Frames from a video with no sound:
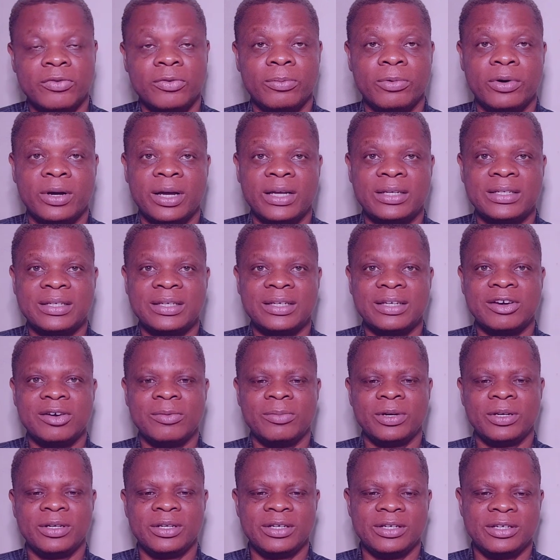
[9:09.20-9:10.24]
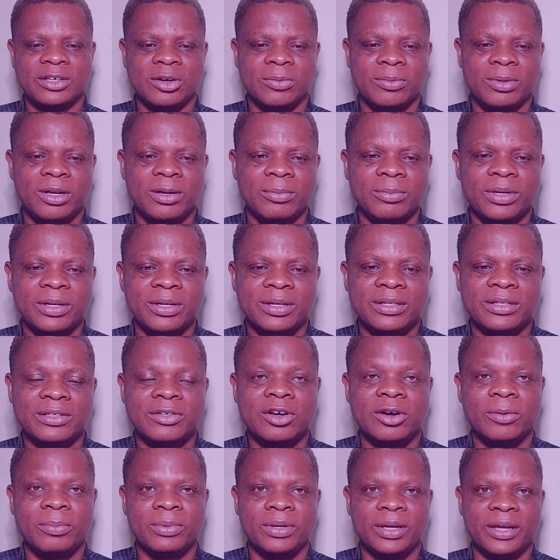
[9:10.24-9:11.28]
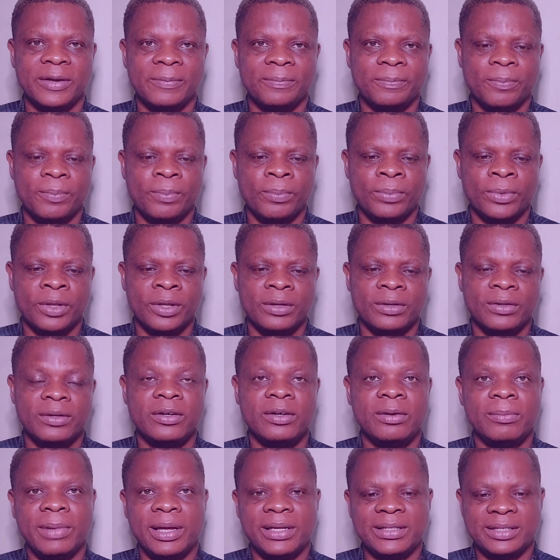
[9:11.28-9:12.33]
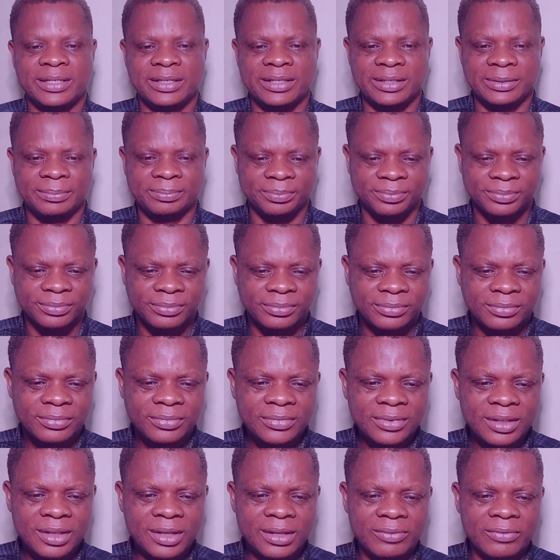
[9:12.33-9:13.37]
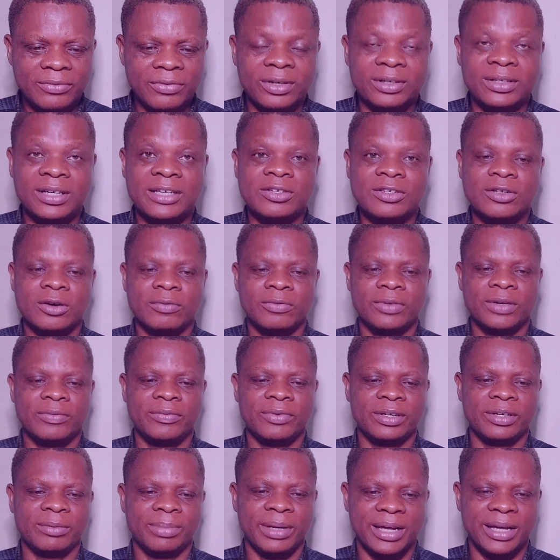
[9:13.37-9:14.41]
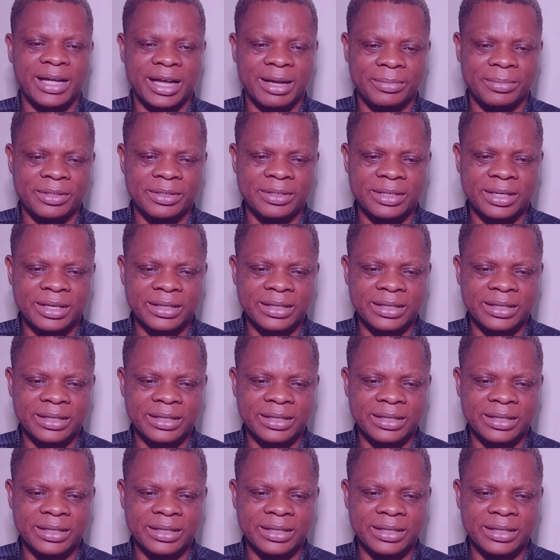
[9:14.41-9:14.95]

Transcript: about football, I said I'll bring this up, let me bring it up. Yeah. Lionel Messi from the desk of David Beckham. He